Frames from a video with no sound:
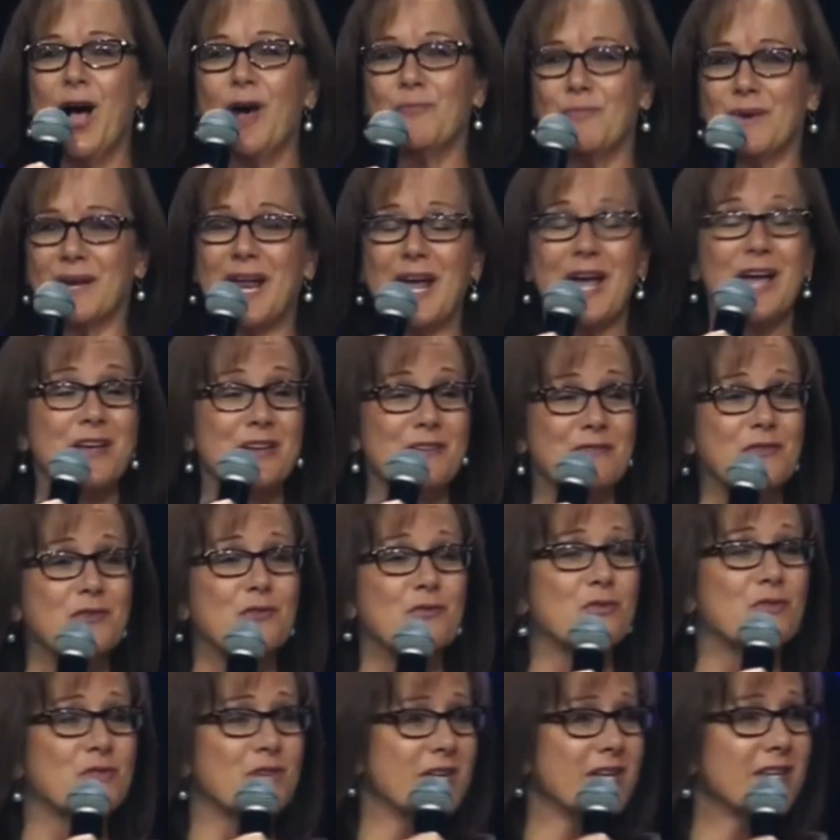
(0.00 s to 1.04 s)
But if you
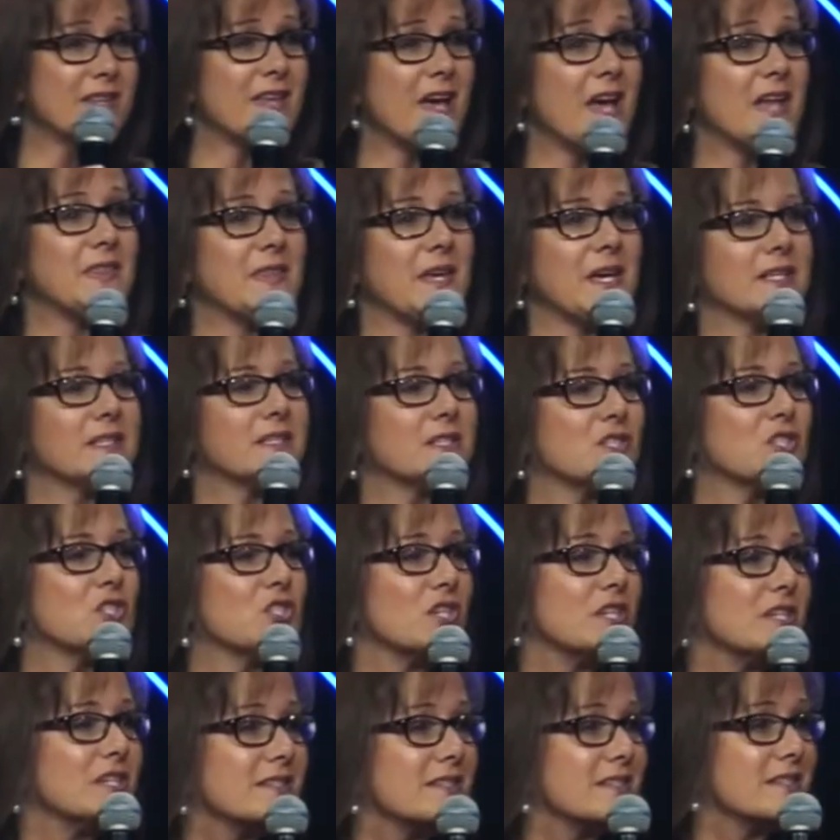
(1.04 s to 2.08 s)
think that, that's
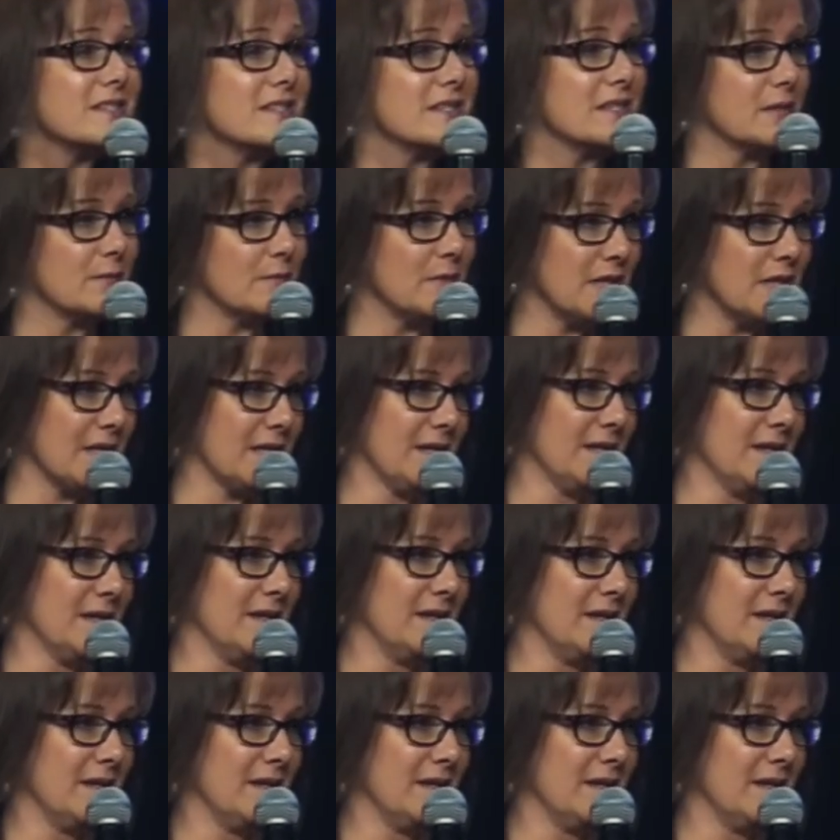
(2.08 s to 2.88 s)
Jesus in me.